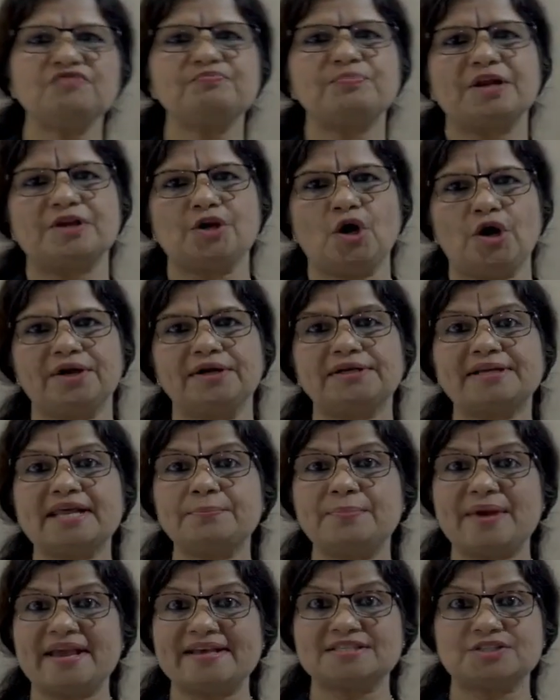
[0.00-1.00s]
of priority
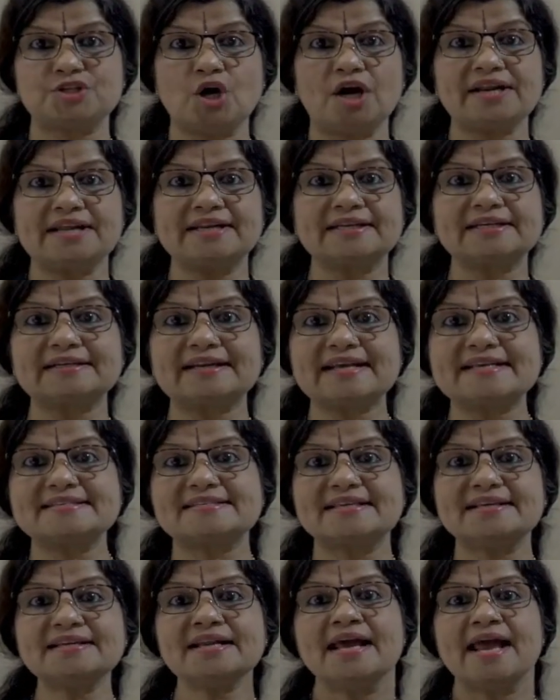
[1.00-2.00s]
based on
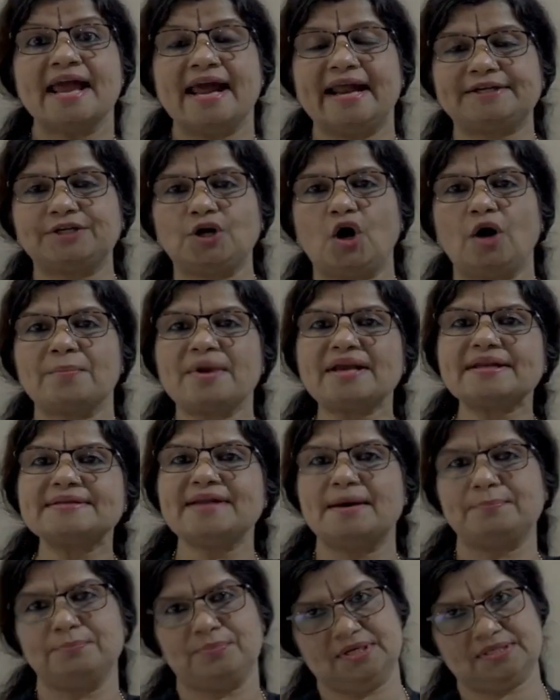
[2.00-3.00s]
increase in atomic
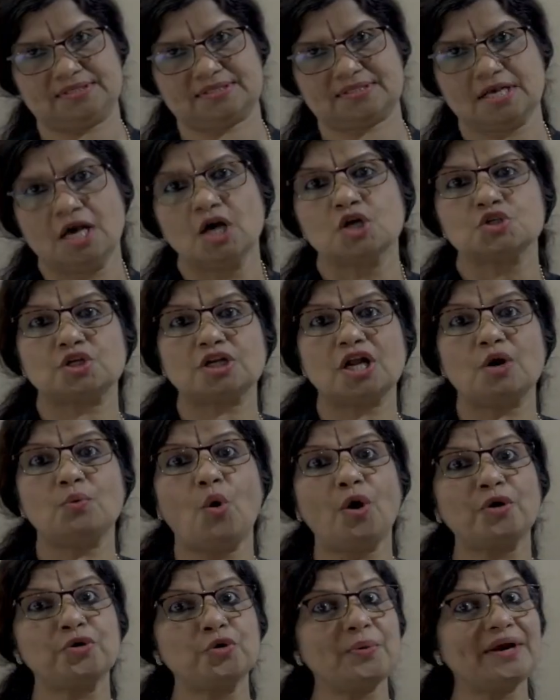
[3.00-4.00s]
numbers. So now
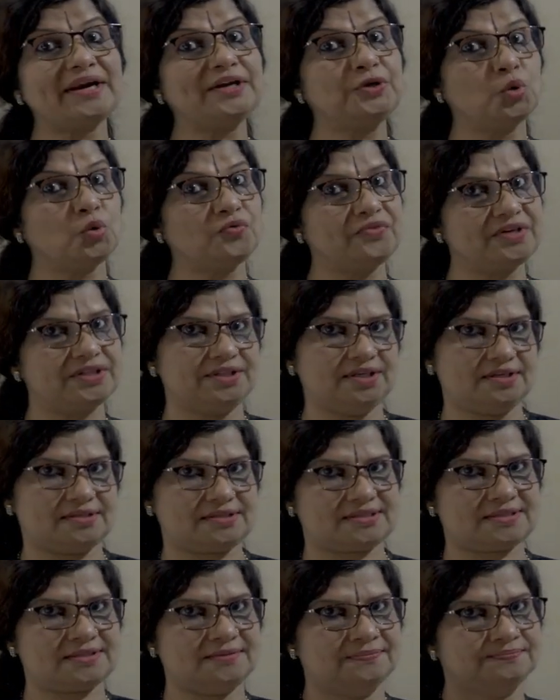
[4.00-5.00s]
what do we do with this?
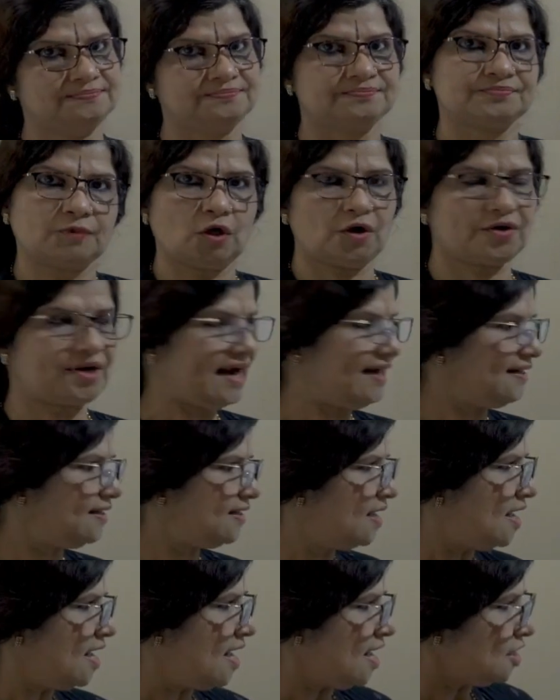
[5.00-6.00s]

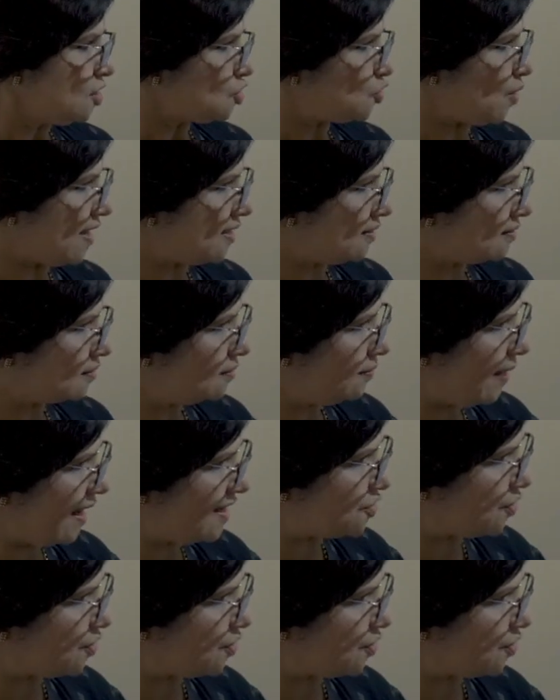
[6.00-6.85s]
Alright. So I'll